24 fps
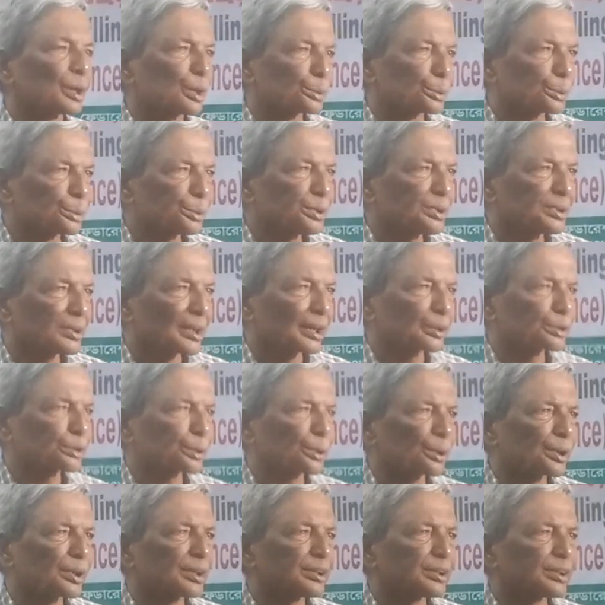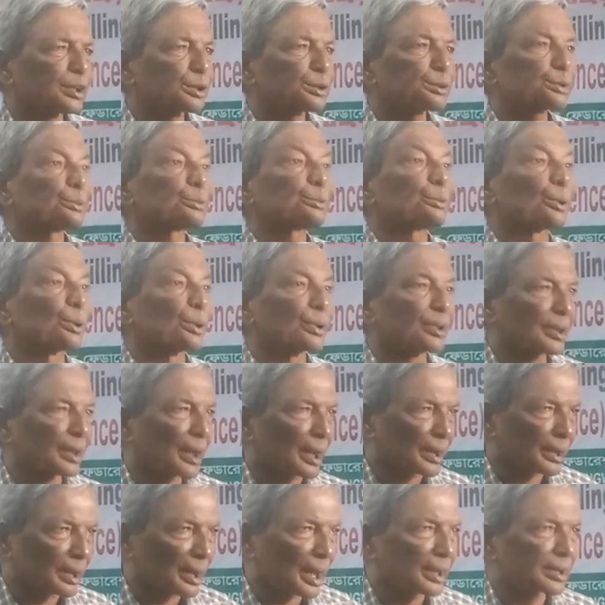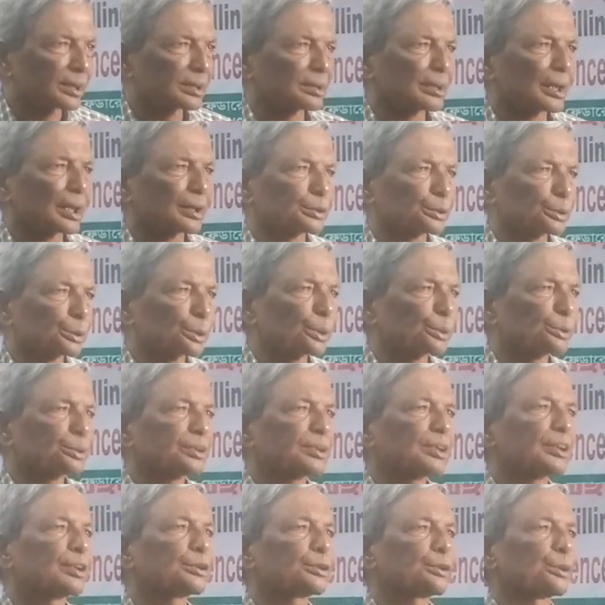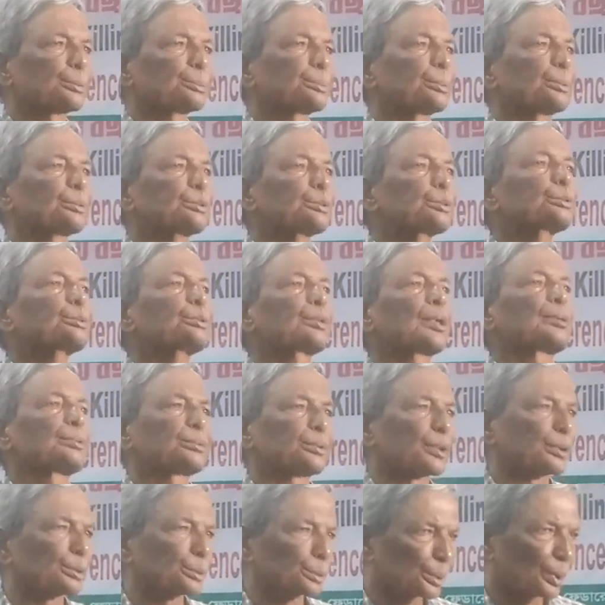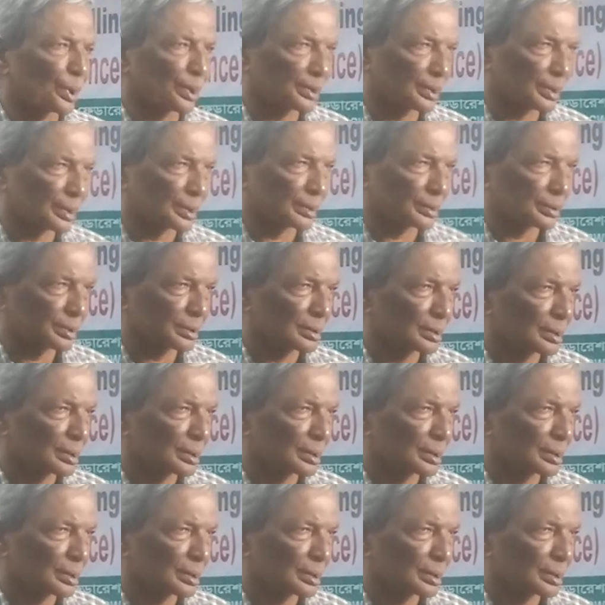we actually need to organize and consist of 2,000 workers.